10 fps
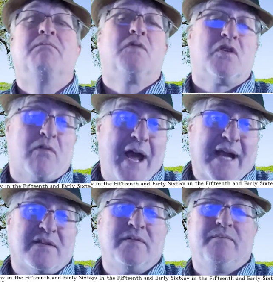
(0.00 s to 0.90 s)

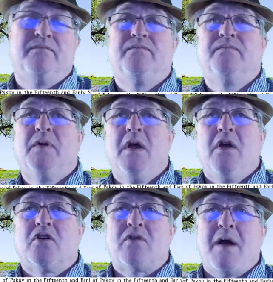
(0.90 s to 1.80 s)
Correct.
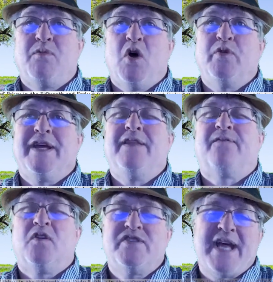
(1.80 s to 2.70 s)
Krom wrote, in the
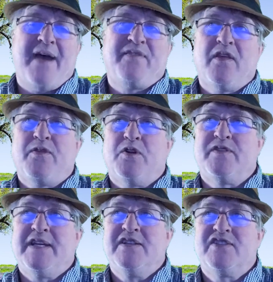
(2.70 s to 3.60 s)
first half of the
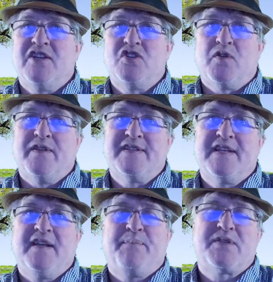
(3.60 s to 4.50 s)
13th century, the
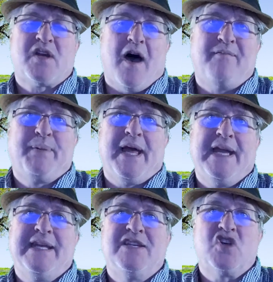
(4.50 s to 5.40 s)
city of Pskov
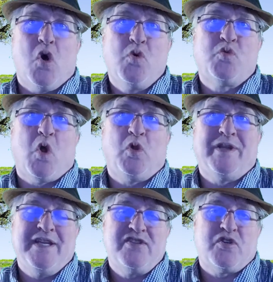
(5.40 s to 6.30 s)
played its own role
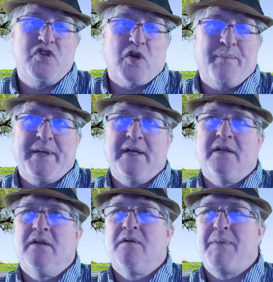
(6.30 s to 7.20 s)
in Eastern
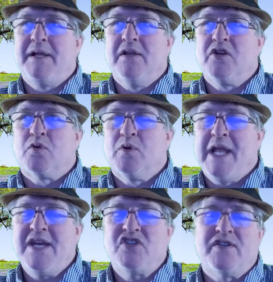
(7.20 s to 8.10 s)
European political
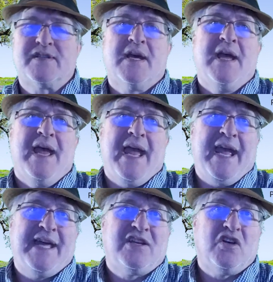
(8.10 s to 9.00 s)
relations
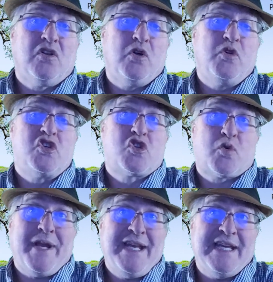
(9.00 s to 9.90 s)
and concluded
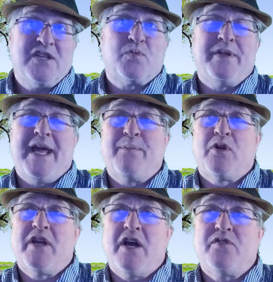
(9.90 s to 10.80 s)
treaties with
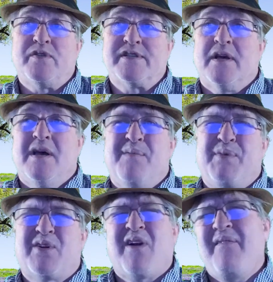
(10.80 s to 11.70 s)
neighboring countries.
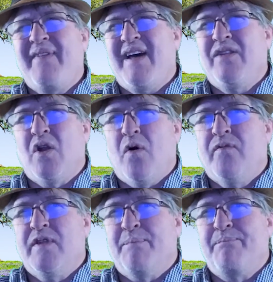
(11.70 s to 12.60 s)
But Krom found that
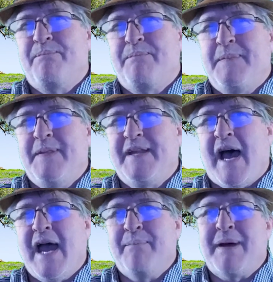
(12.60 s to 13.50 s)
over the
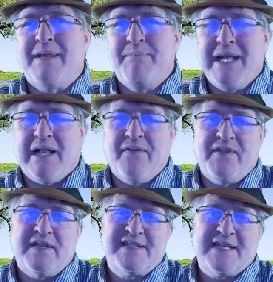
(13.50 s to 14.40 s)
time, by the middle of
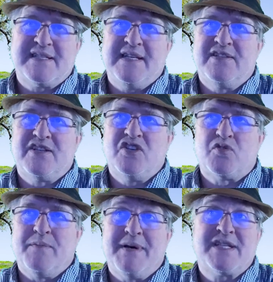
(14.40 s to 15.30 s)
the 16th
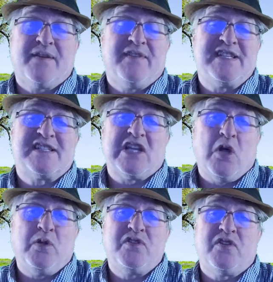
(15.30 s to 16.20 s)
century, Muscovy
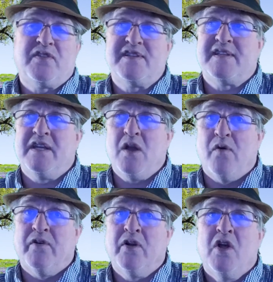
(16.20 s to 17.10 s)
slowly took the city
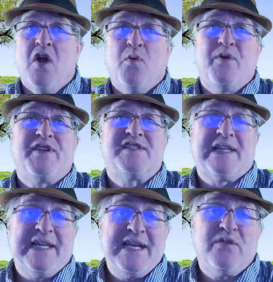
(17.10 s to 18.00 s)
over, with its
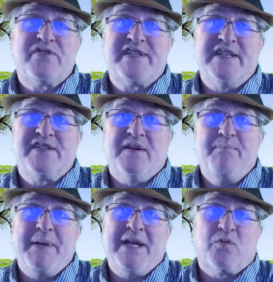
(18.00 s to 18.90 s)
legal
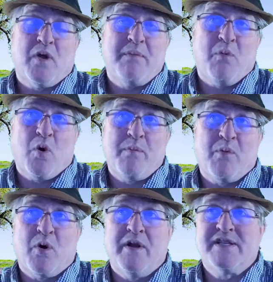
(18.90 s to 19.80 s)
system being run more and
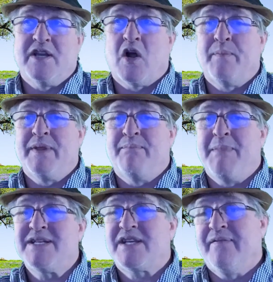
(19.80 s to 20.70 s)
more as an arm of the
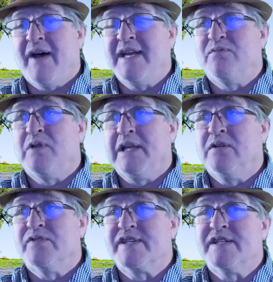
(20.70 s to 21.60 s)
Muscovite
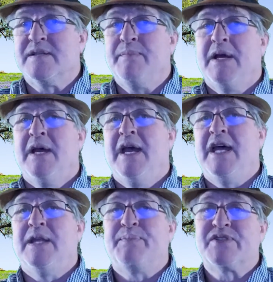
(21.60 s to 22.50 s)
legal system,
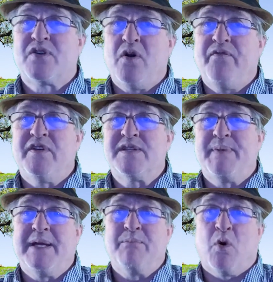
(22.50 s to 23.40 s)
and the Pskovians
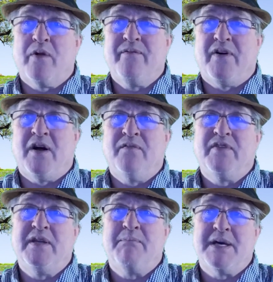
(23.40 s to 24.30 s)
being more involved
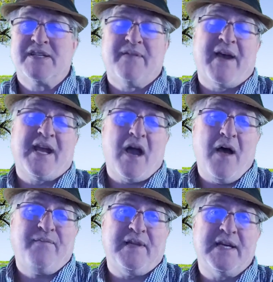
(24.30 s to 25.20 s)
in Muscovite
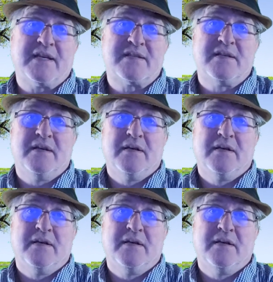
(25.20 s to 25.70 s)
conflicts.